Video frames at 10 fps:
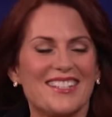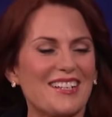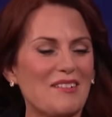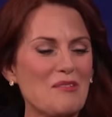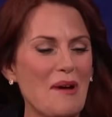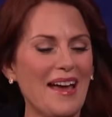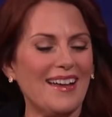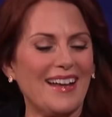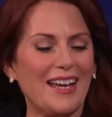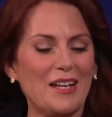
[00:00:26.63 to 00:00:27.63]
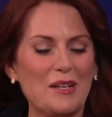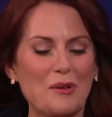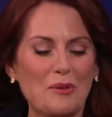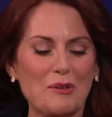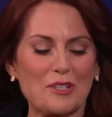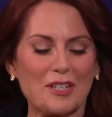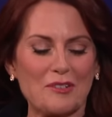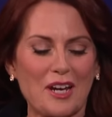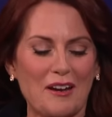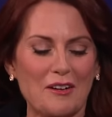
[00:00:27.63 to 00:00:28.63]
so we went, and we were so
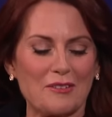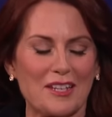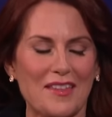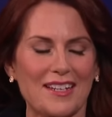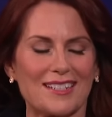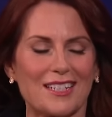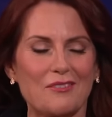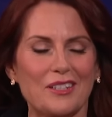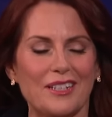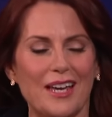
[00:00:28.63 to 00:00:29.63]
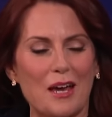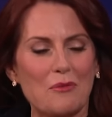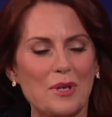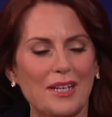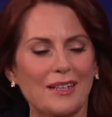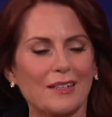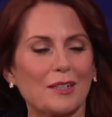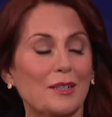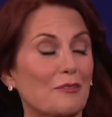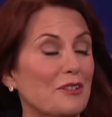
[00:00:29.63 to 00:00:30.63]
tired. It was at Thanksgiving, and we
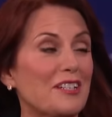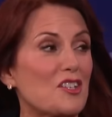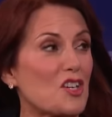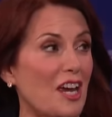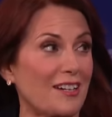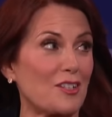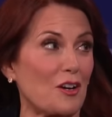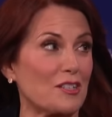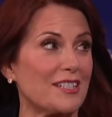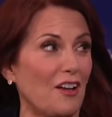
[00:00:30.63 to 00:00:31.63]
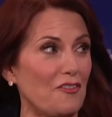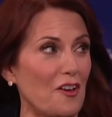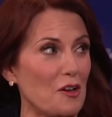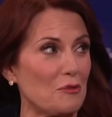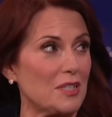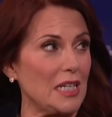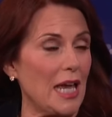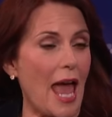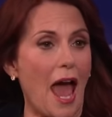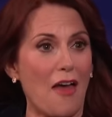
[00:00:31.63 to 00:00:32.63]
literally checked our cell phones
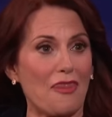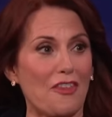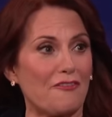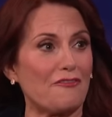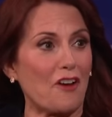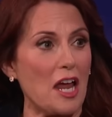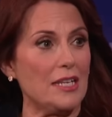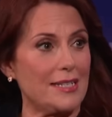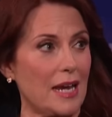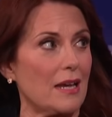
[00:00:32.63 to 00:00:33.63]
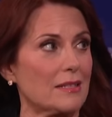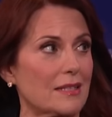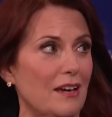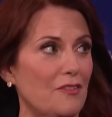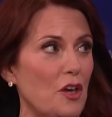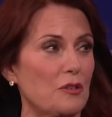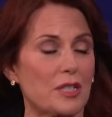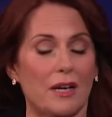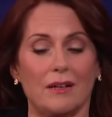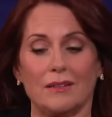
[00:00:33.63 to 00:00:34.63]
at the front desk of the
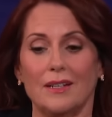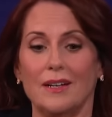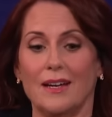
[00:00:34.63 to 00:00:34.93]
hotel